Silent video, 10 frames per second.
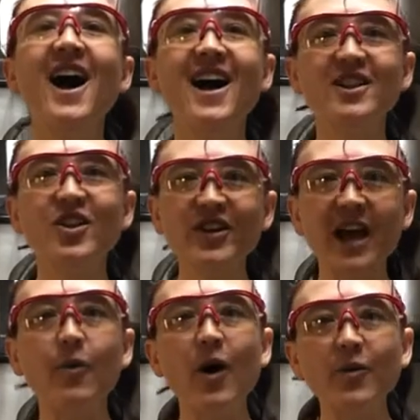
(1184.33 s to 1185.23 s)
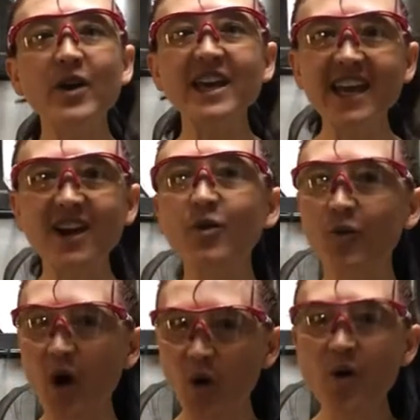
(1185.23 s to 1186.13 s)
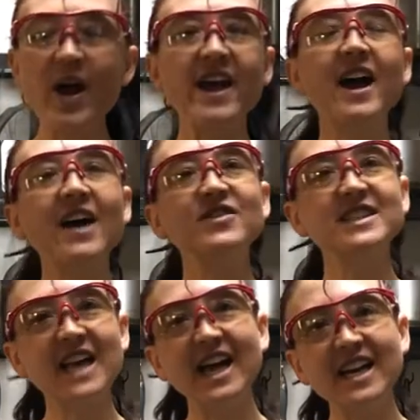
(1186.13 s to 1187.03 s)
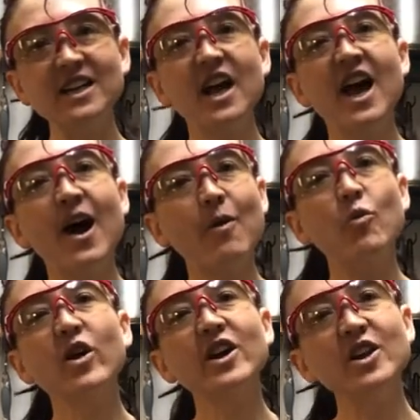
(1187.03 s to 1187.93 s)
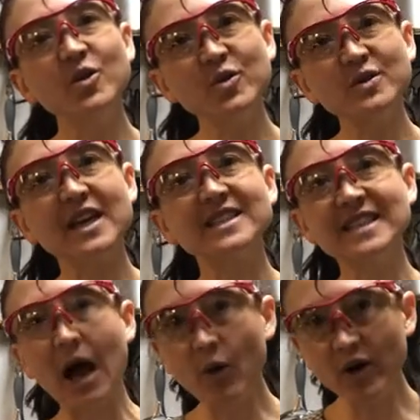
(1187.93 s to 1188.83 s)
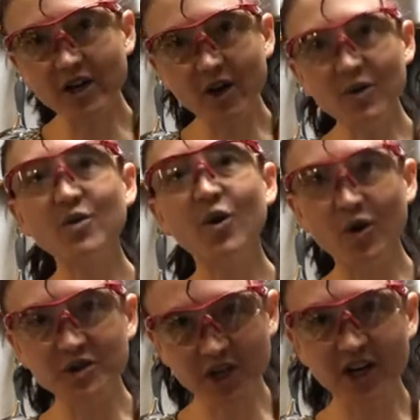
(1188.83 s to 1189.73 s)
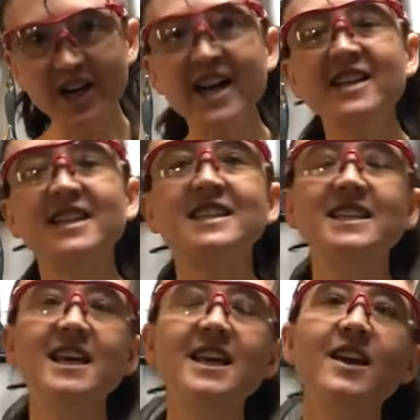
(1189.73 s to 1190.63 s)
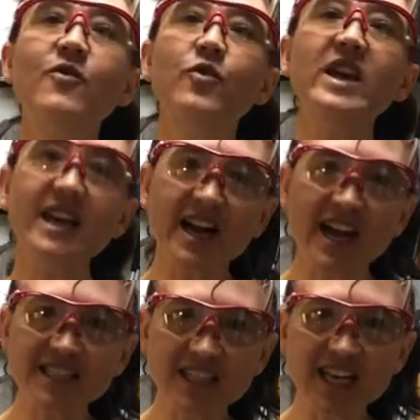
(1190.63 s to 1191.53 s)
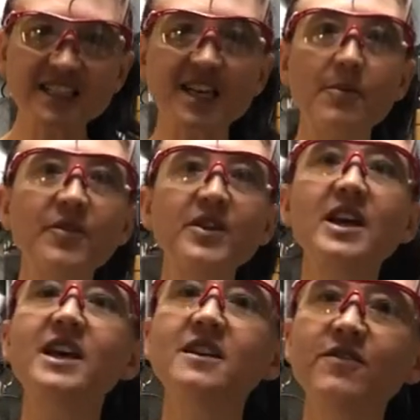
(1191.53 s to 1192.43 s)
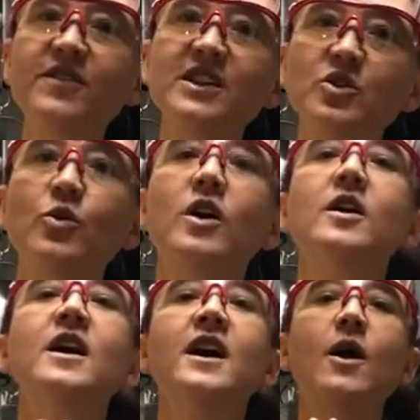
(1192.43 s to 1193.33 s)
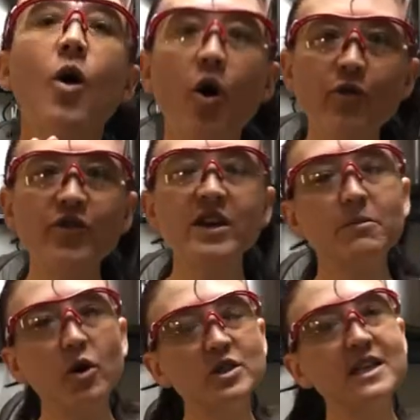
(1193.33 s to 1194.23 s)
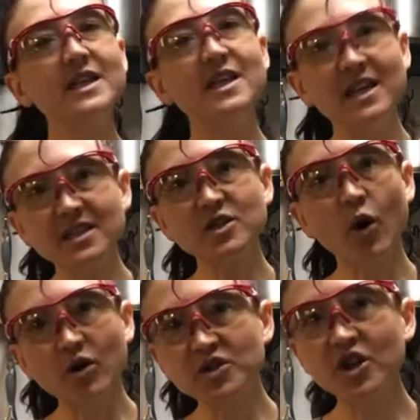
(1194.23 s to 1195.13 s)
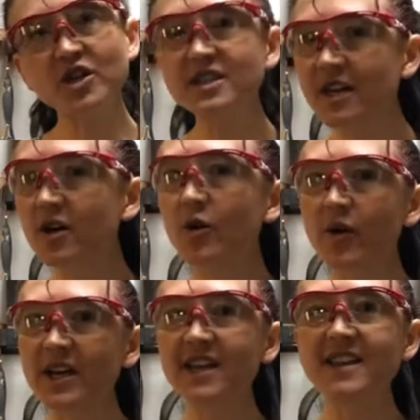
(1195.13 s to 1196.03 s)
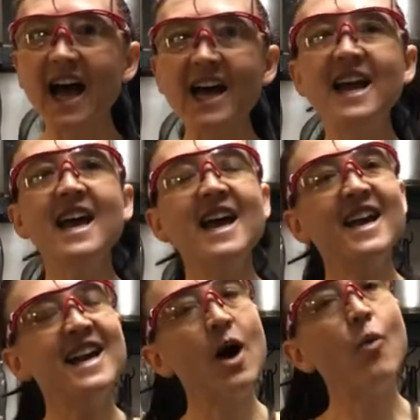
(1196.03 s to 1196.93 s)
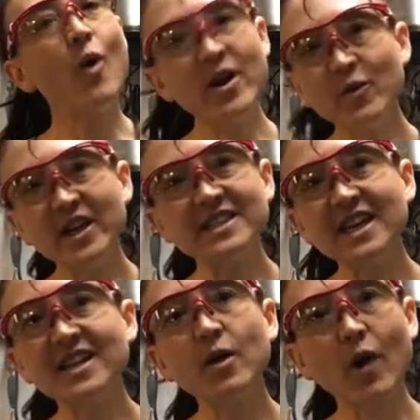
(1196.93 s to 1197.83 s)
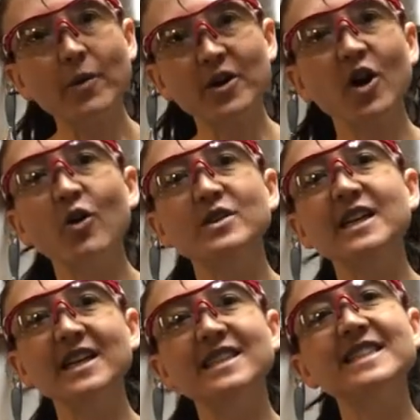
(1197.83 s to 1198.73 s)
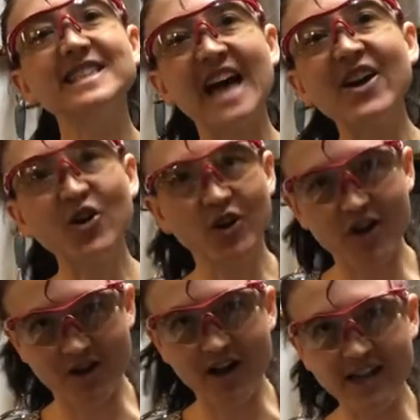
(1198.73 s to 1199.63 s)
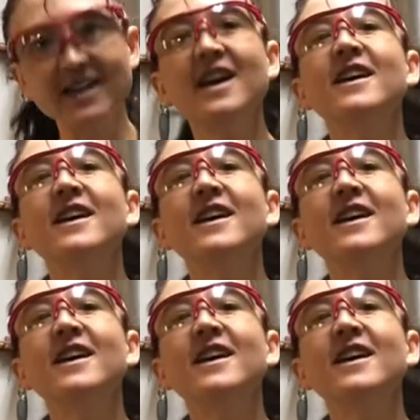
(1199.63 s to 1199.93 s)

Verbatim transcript: uh, look at what we can grow, and I've decided um, we're gonna use a sourdough culture to see if we can isolate some of the individual hopefully mostly yeast cultures that are growing in that. Now, one reason that Robert Koch didn't settle on